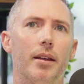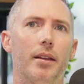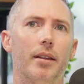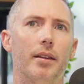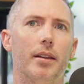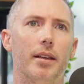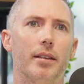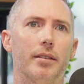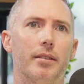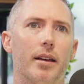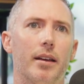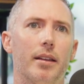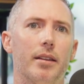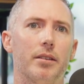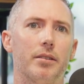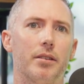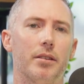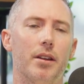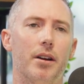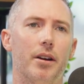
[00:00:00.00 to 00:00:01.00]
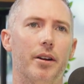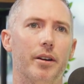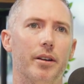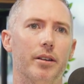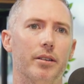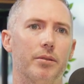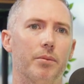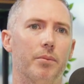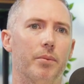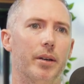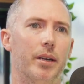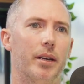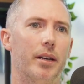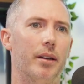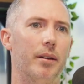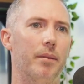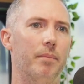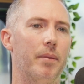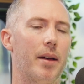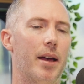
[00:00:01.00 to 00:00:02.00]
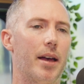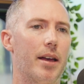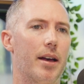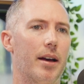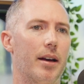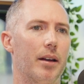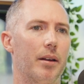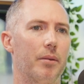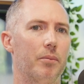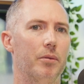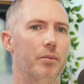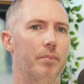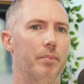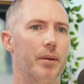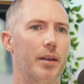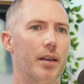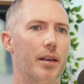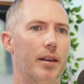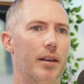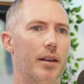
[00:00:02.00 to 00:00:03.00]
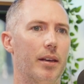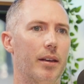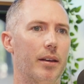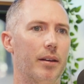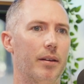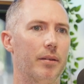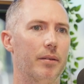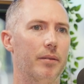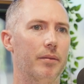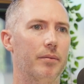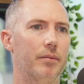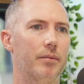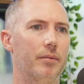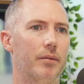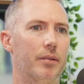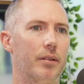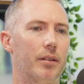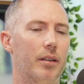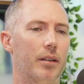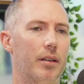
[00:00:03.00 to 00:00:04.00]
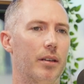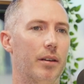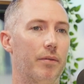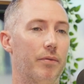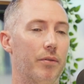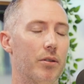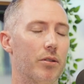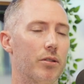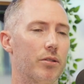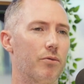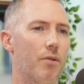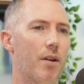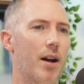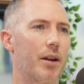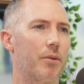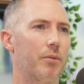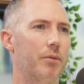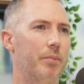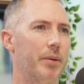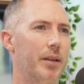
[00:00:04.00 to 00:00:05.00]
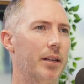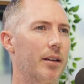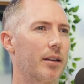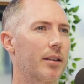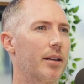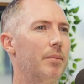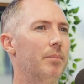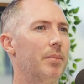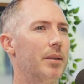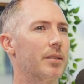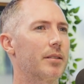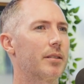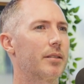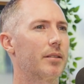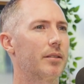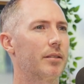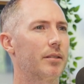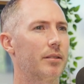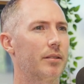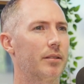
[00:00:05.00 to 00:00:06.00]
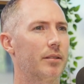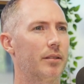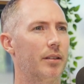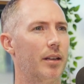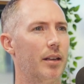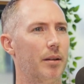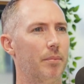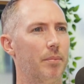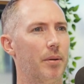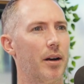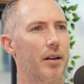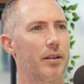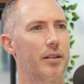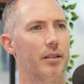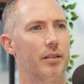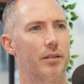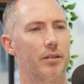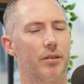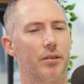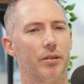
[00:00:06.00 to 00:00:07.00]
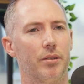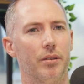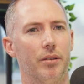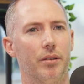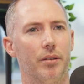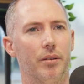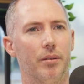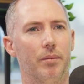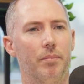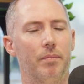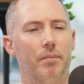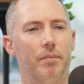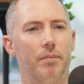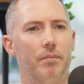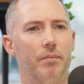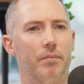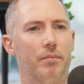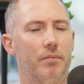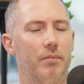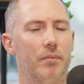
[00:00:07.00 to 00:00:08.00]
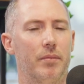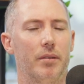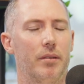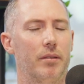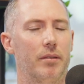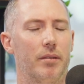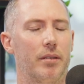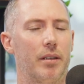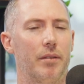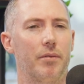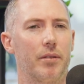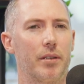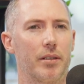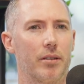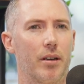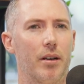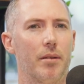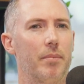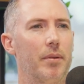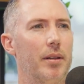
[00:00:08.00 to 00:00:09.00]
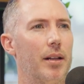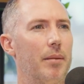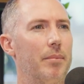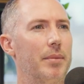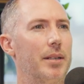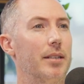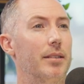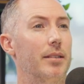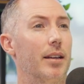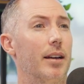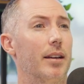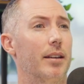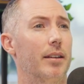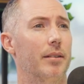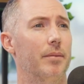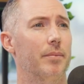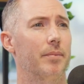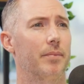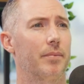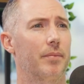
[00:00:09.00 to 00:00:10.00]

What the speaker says: There's other scenarios where AI will be, if used right, will be an accomplice and a partner to, say, for example, I'm a designer.